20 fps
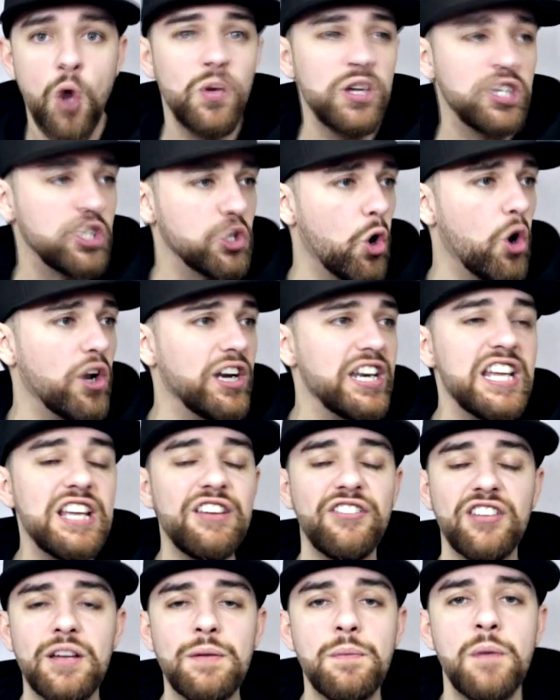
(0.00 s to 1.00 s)
We sort of
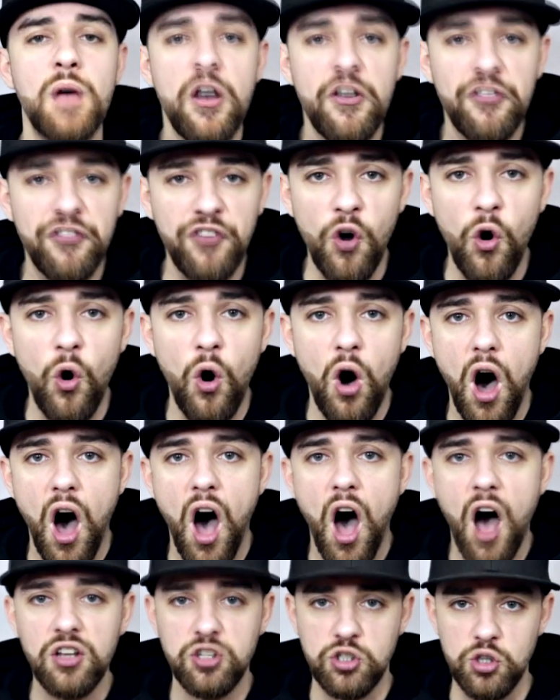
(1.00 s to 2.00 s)
needed him for
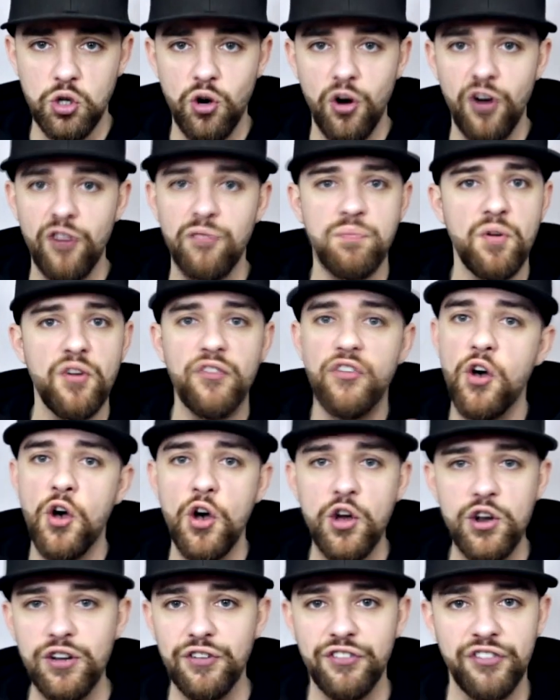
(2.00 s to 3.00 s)
our sort of
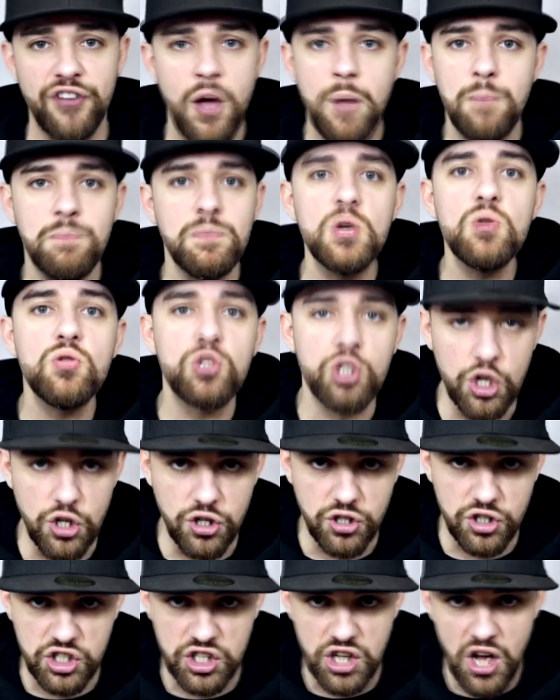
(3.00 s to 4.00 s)
brotherhood of
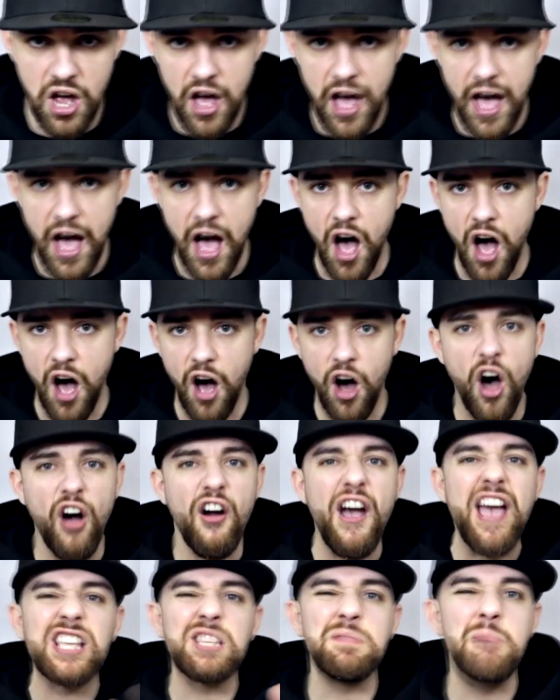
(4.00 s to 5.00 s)
mutants, uh,
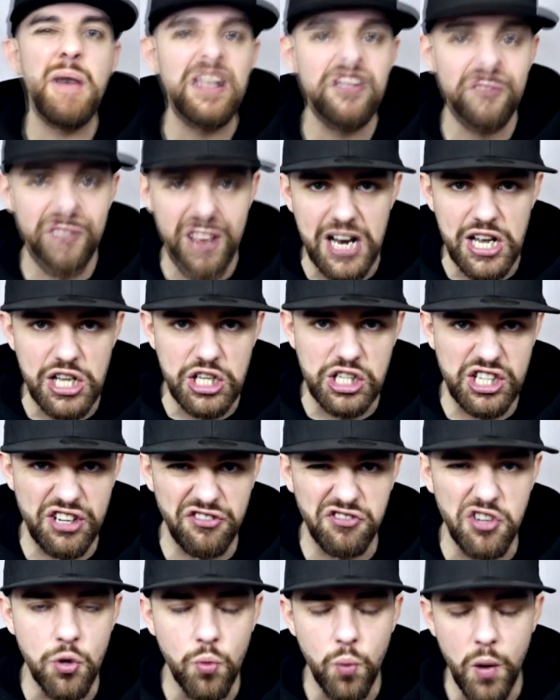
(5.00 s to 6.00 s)
our X-Men villains,
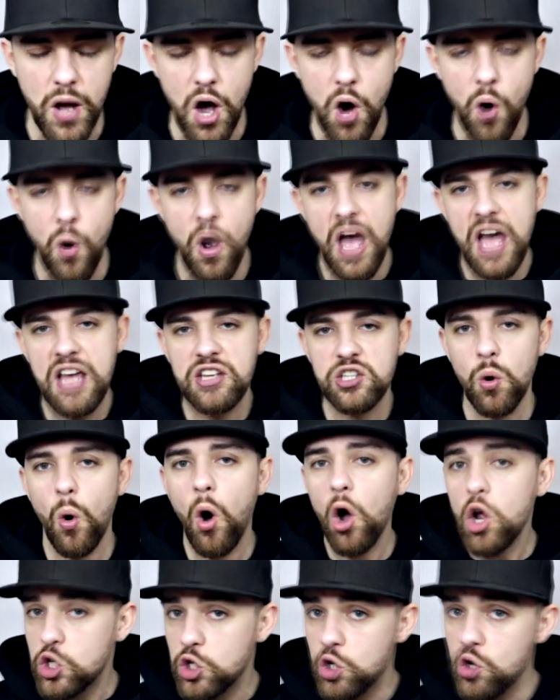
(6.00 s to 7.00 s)
if you will. So
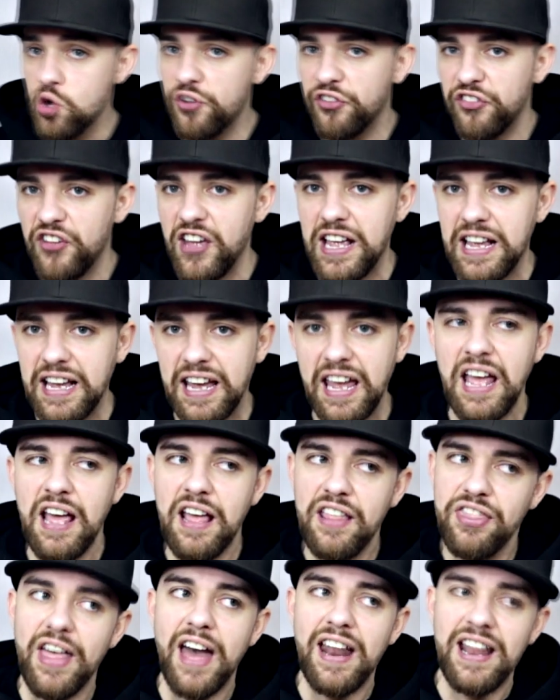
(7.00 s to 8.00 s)
I do think
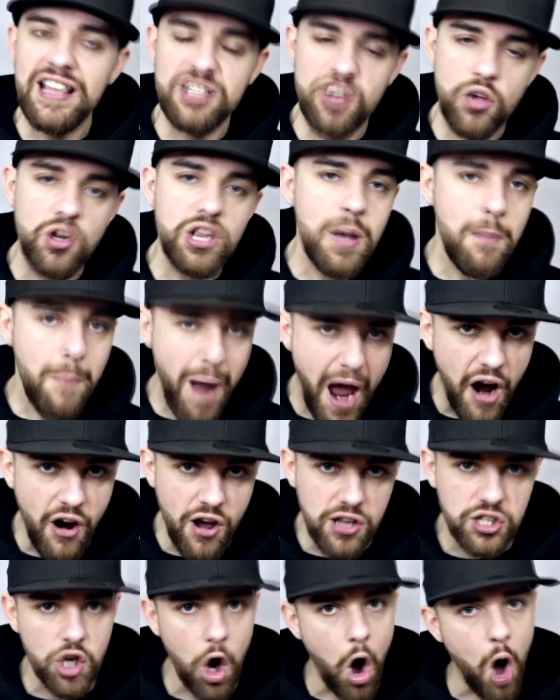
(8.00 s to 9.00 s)
that it's only a matter
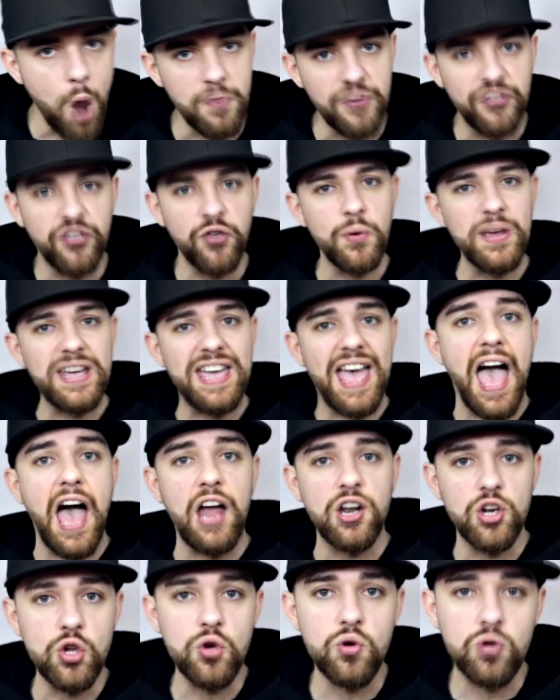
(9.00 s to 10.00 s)
of time before we get a
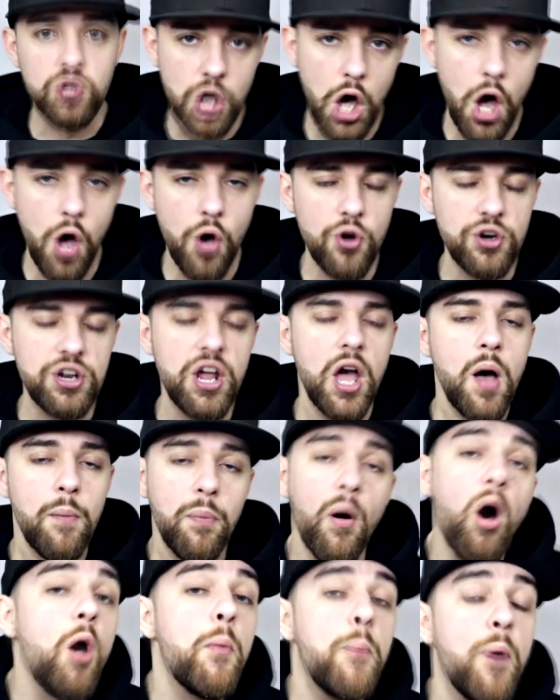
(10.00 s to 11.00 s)
new Toad,
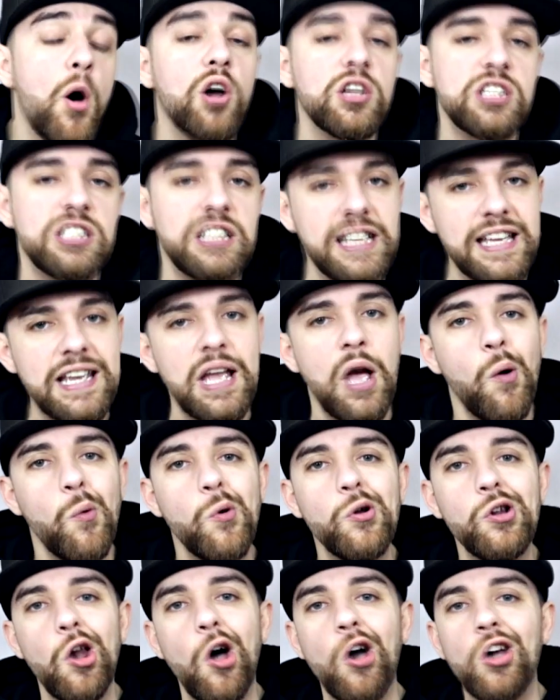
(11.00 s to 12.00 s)
but I personally
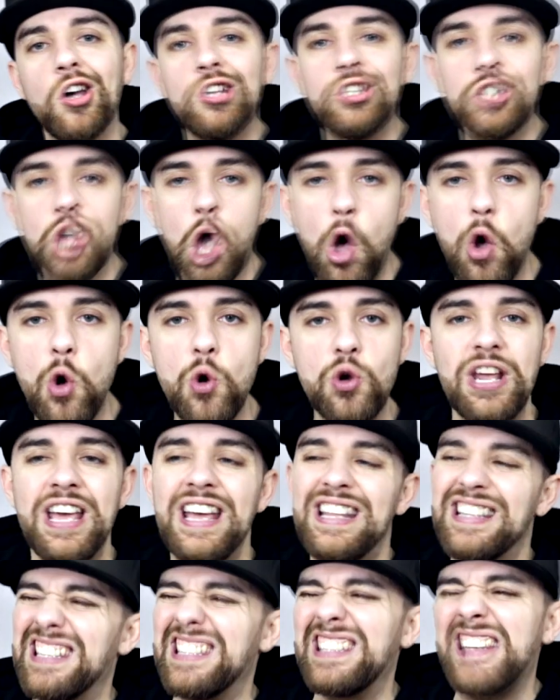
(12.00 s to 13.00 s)
would like a Toad
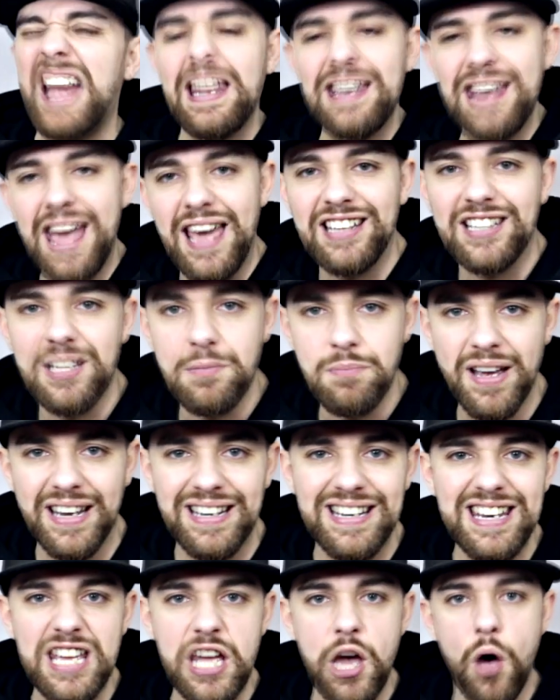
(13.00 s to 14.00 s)
to stand next to
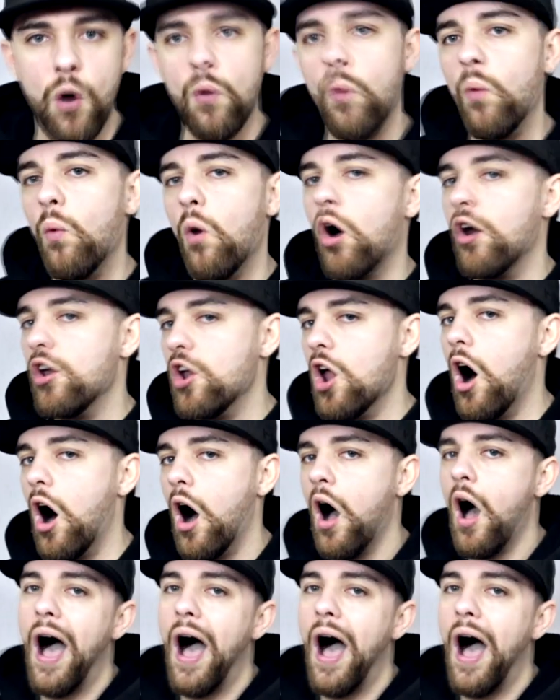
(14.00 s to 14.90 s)
Magneto and whatnot